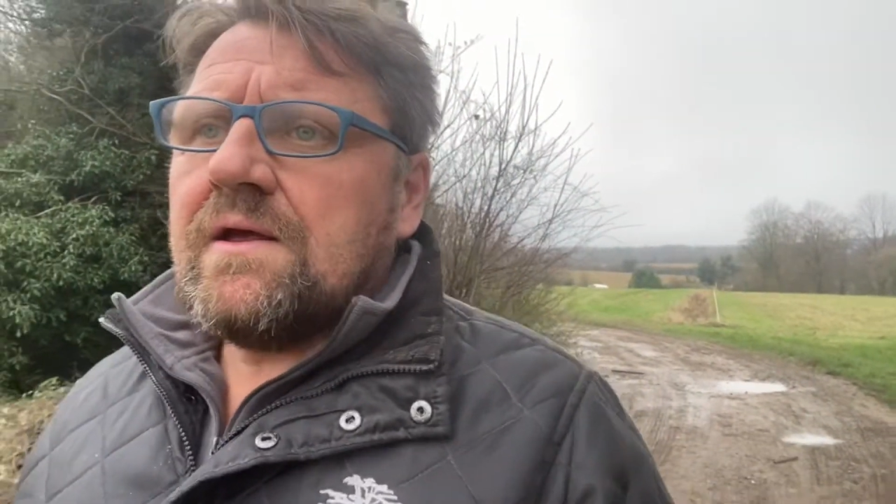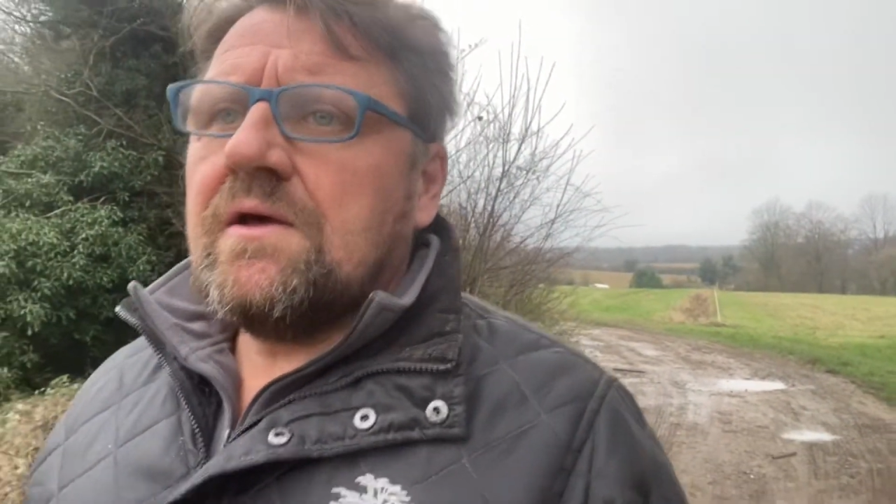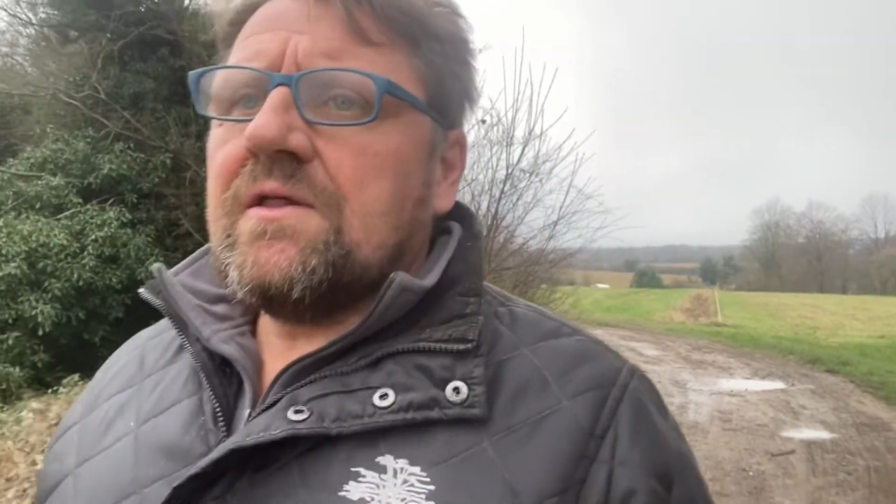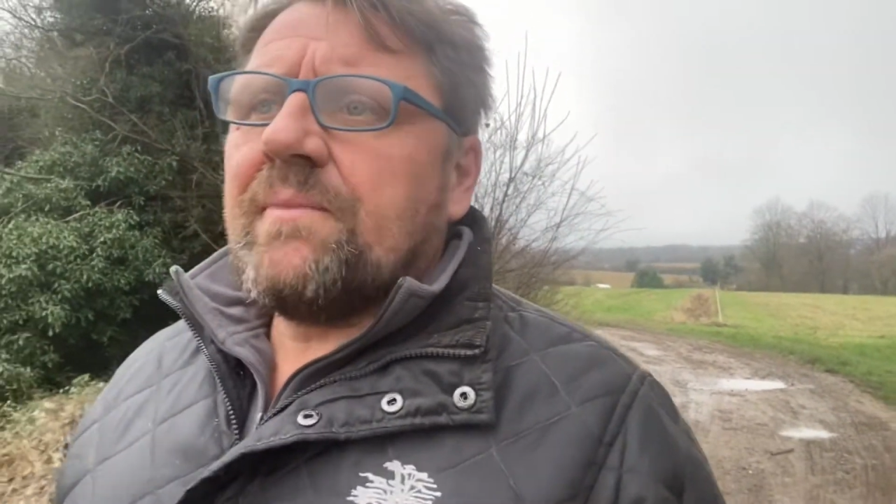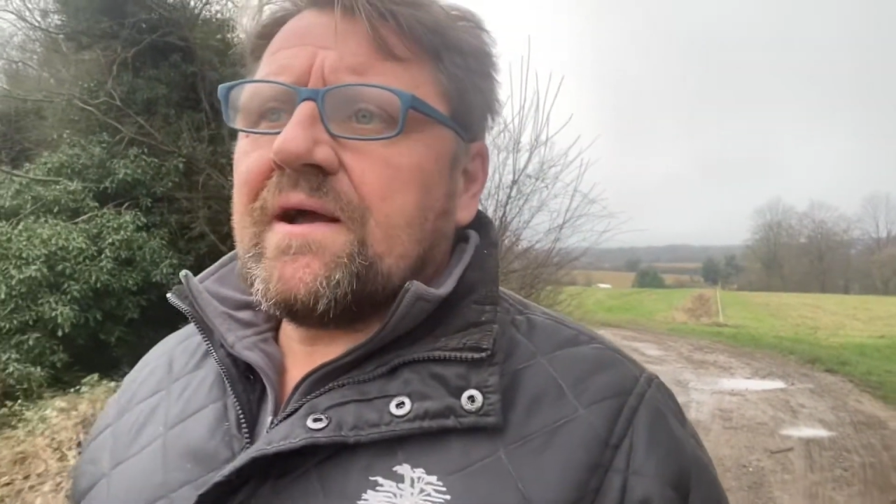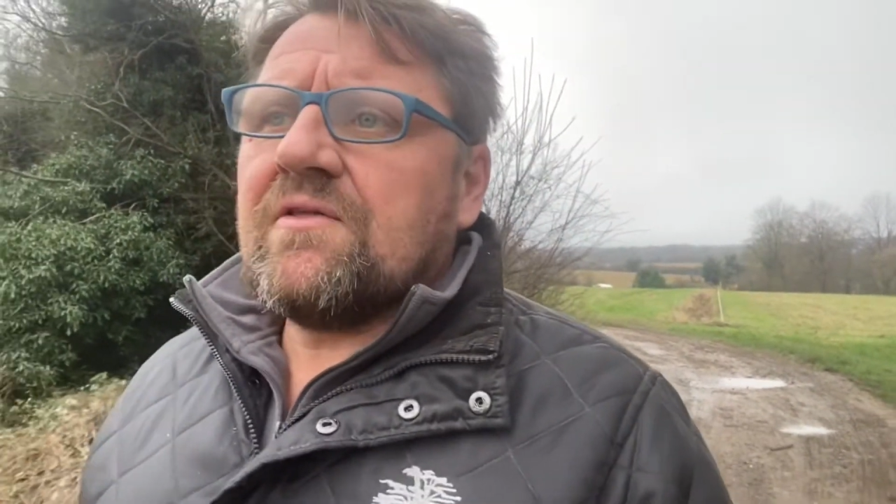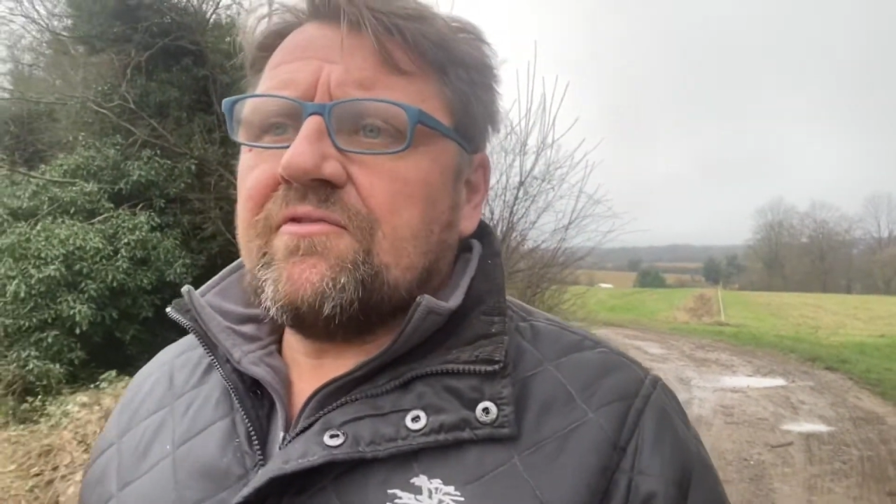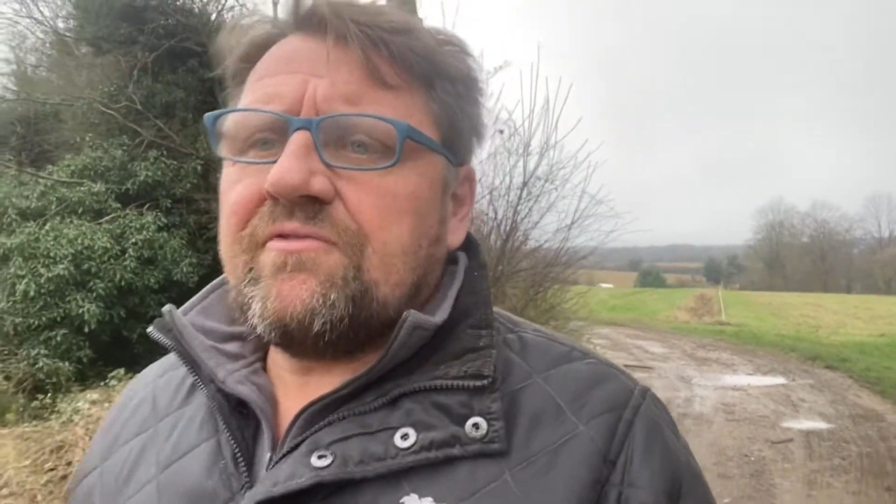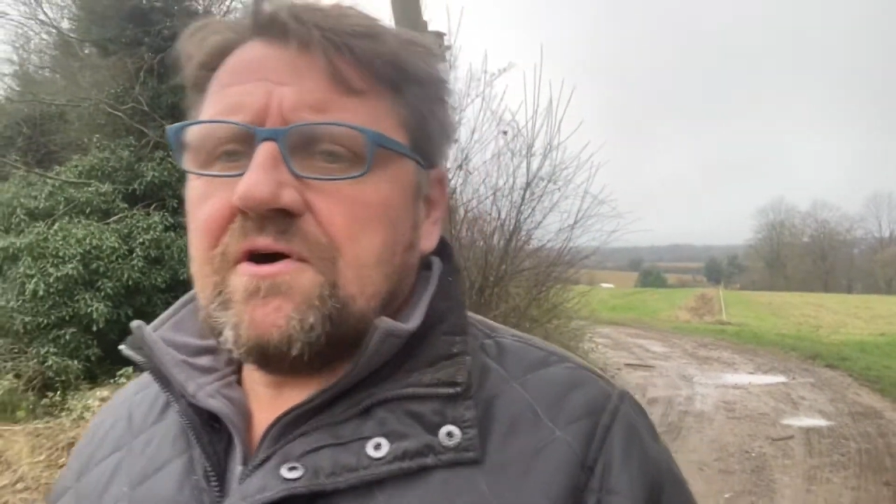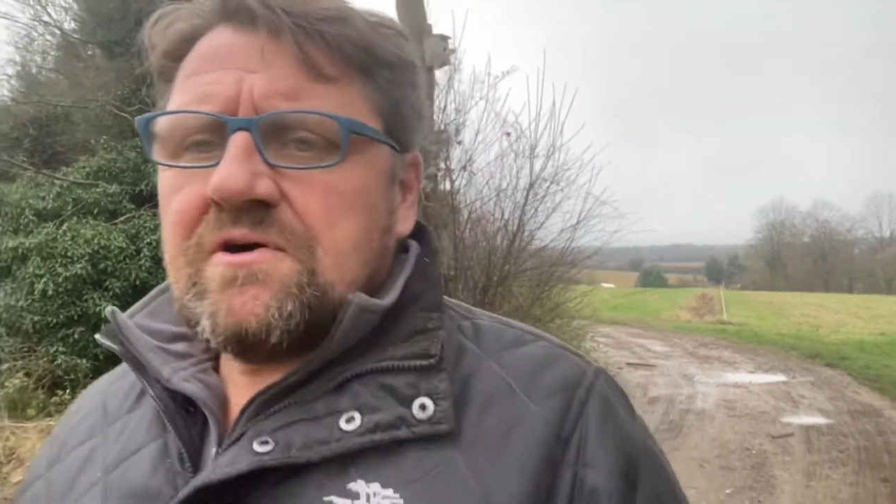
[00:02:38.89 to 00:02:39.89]
at the back of the
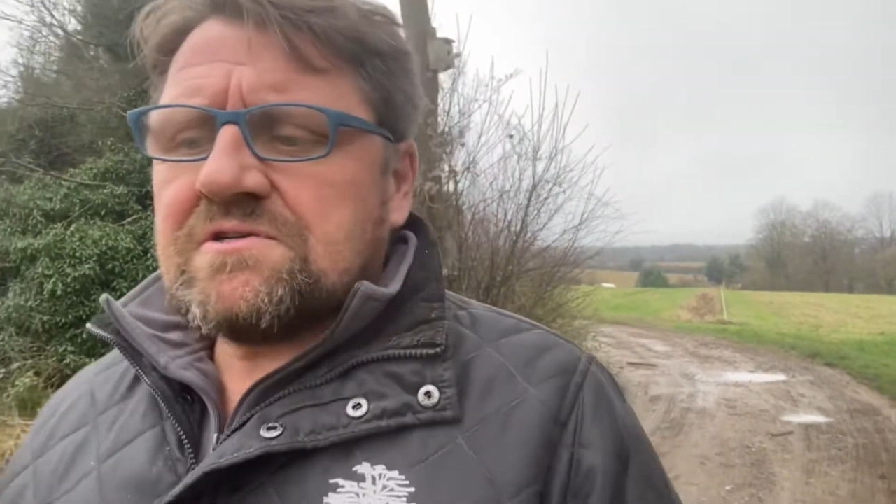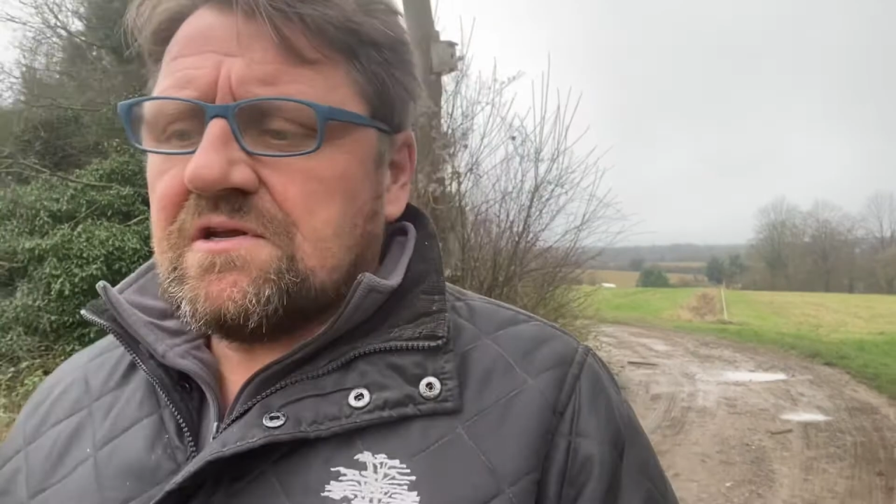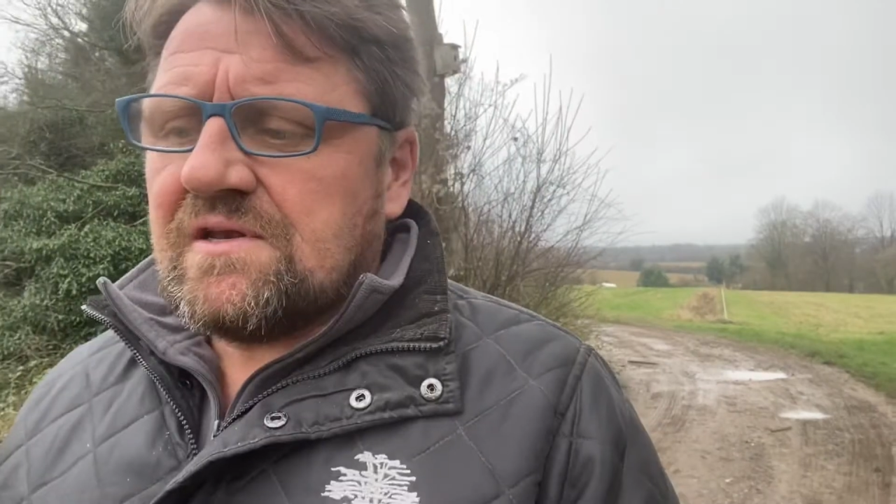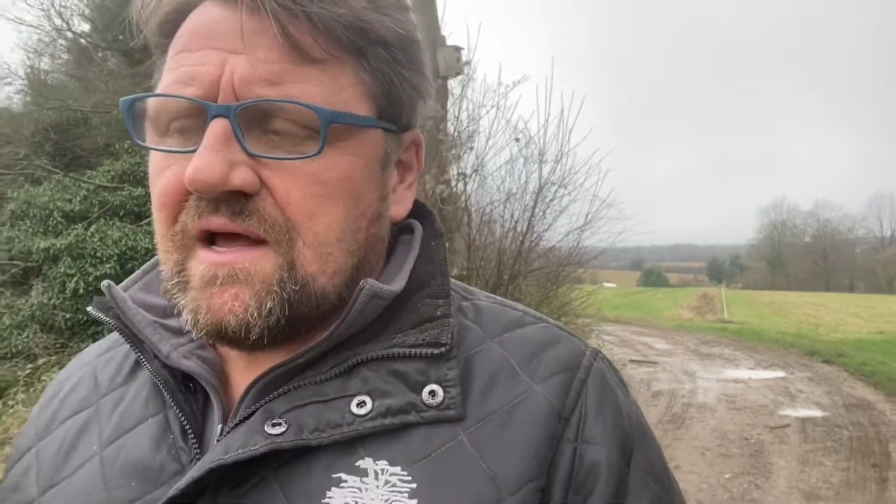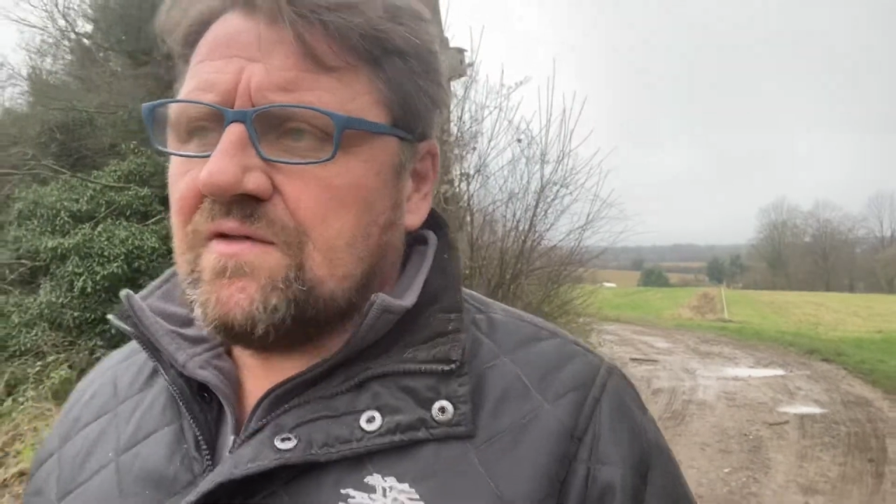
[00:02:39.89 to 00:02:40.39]
1st and down the